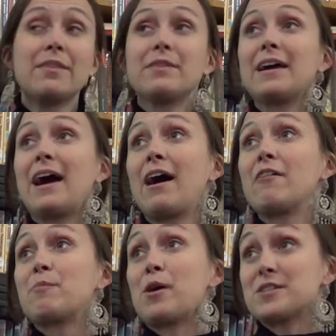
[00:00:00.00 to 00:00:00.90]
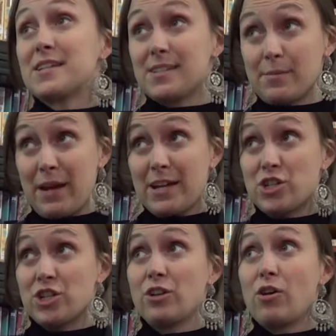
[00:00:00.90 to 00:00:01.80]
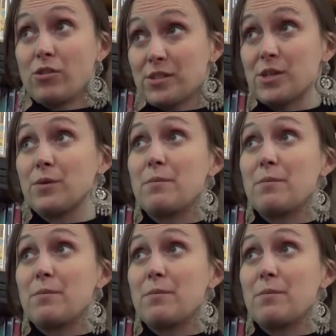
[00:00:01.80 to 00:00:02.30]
They have participation also